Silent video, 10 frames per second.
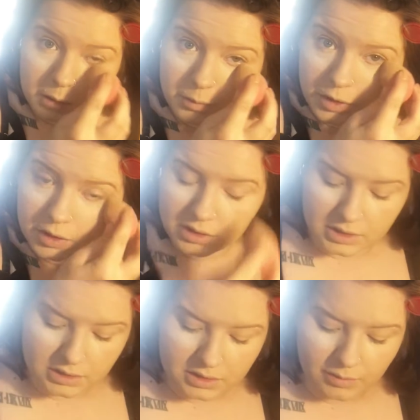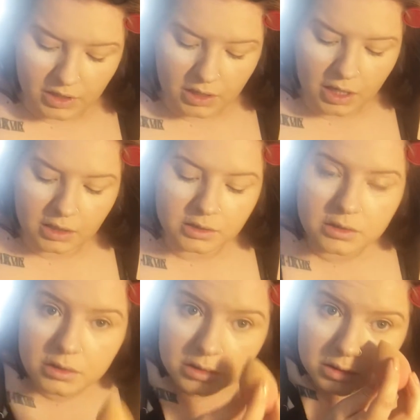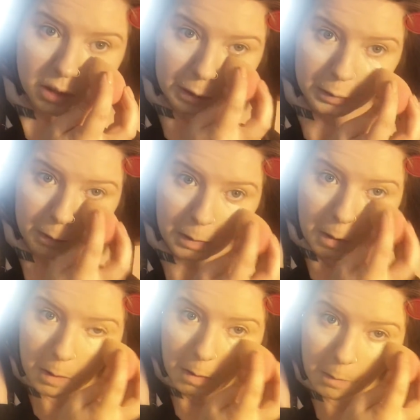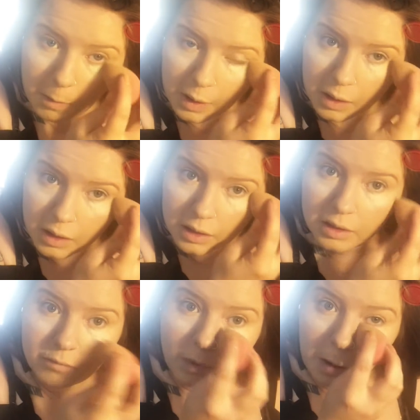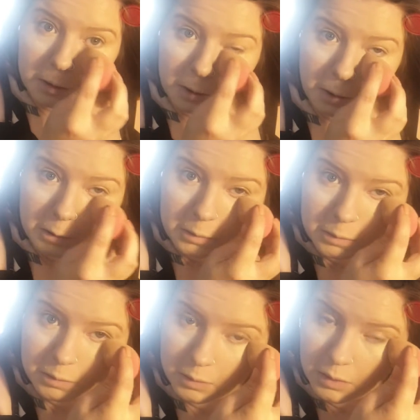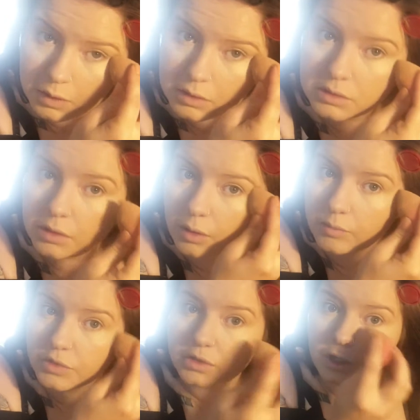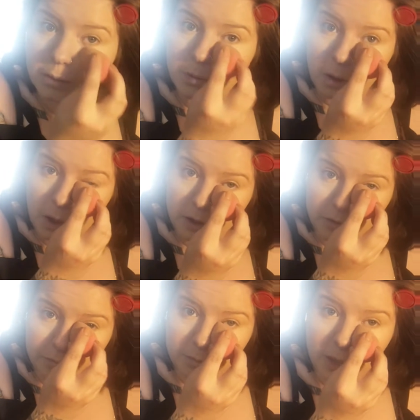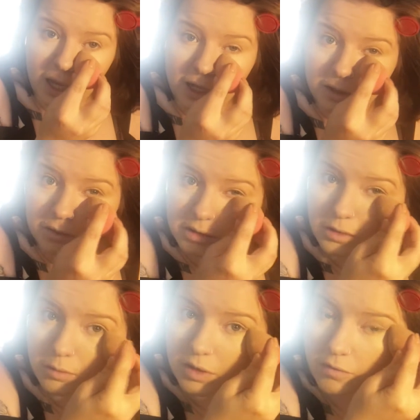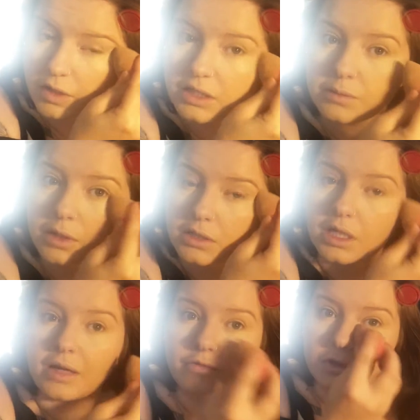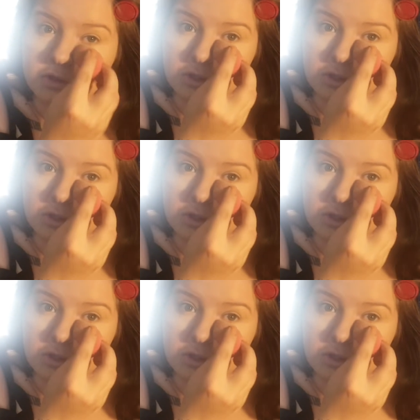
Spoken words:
products in similar colours. So we are going to give that a go. So I'm just going to kind of pack this on my face because I have used a